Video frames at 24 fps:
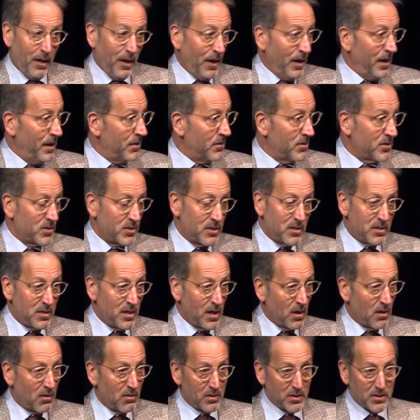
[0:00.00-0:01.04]
and there's the
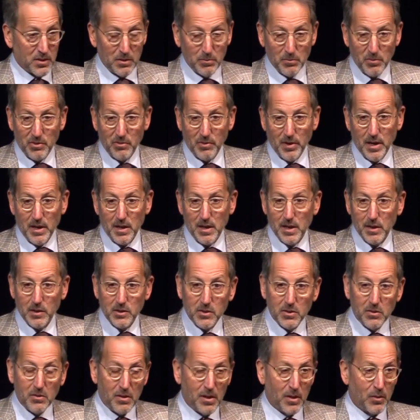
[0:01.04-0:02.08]
terrorism threat now
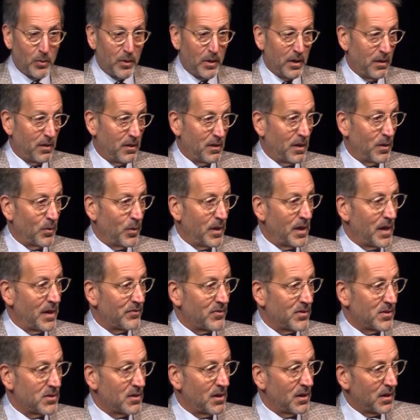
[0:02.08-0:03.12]
too that we that we have
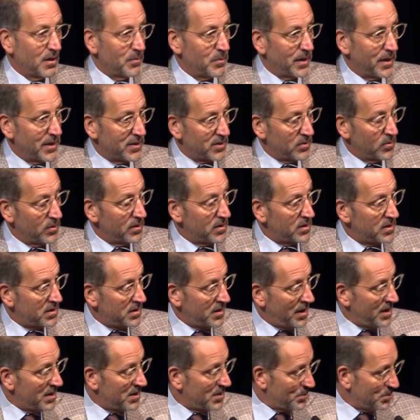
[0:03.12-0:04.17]
to talk about. So in the
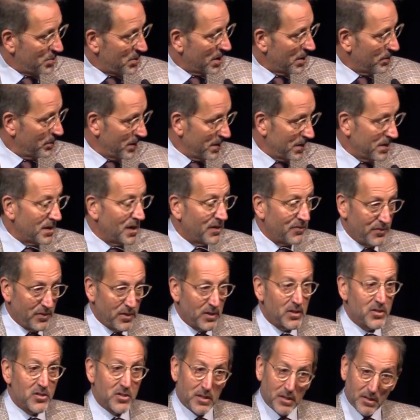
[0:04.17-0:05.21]
State Department
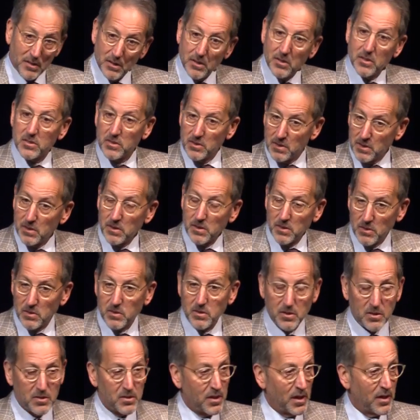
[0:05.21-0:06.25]
definition, there's there's
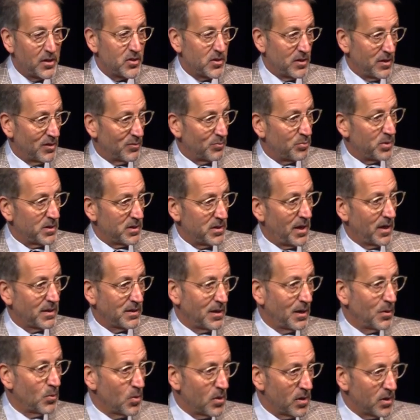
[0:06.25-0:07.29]
discussion of
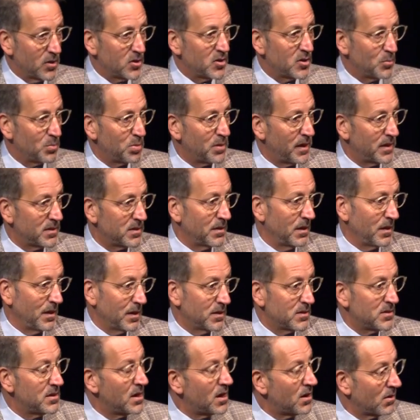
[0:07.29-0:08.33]
protecting water supplies
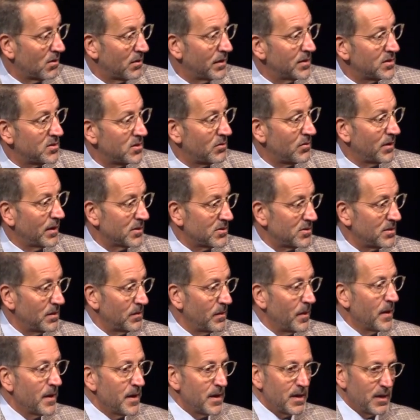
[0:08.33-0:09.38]
against terrorist threats. So
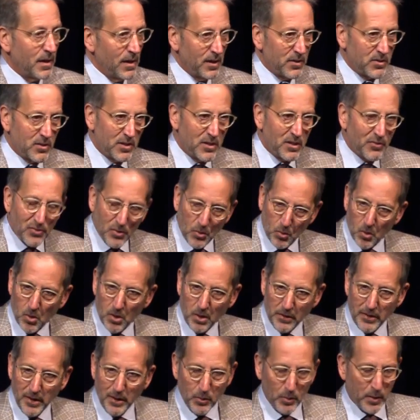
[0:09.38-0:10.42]
it's a different
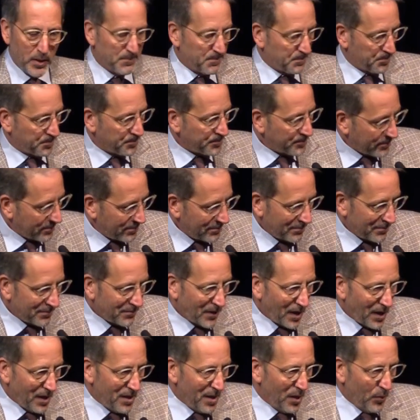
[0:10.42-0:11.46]
world that we
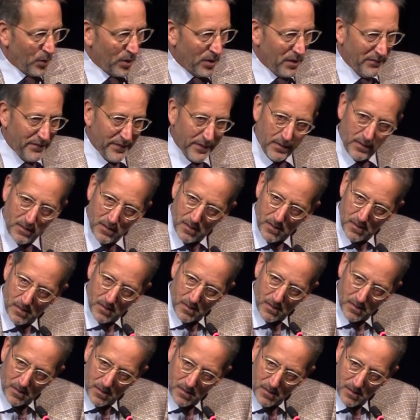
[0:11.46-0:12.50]
that we live in
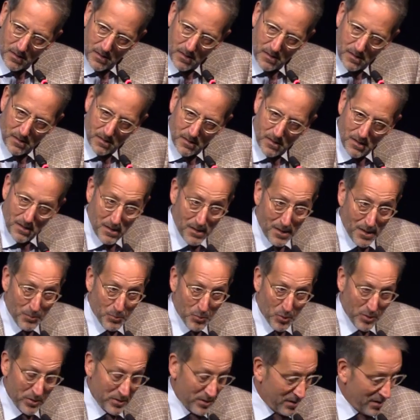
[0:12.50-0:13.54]
now
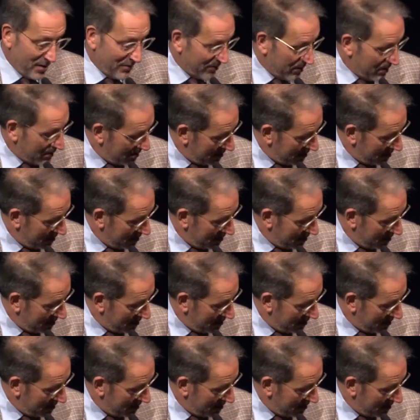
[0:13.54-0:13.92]
more than ever.